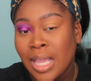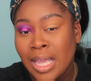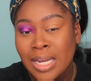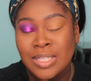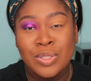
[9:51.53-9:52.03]

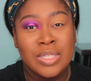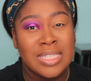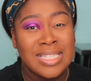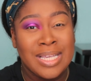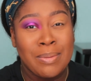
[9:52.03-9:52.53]
And as you can
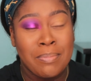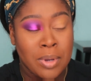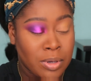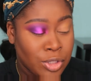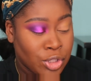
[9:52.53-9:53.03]
see, it
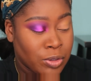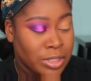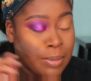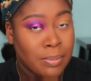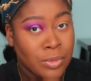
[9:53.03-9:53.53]
barely
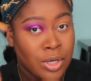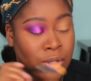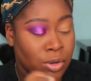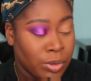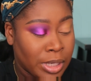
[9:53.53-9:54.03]
shows up. I'm gonna
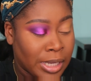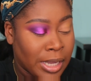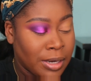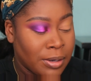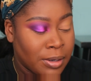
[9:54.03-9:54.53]
go in
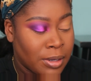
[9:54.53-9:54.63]
again.